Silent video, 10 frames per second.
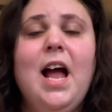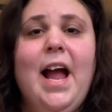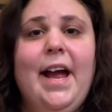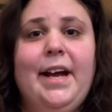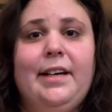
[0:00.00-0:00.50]

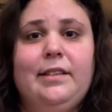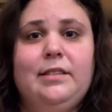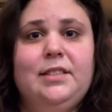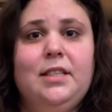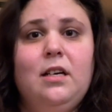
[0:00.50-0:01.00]

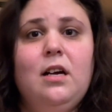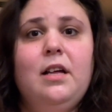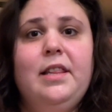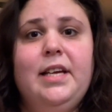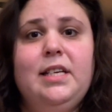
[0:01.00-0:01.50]
and
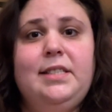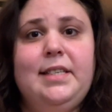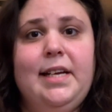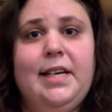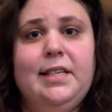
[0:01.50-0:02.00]
this
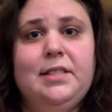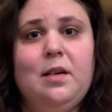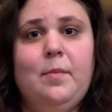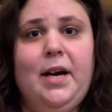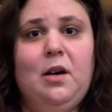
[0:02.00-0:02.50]
is
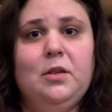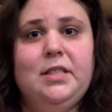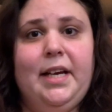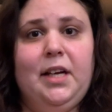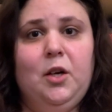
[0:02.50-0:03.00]
about
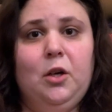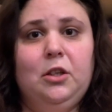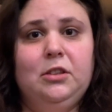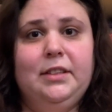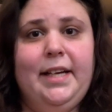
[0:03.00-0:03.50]
a
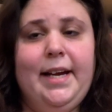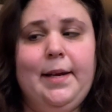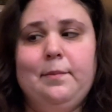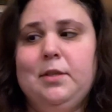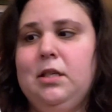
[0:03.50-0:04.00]
girl
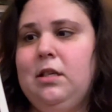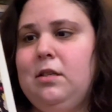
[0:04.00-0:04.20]
named,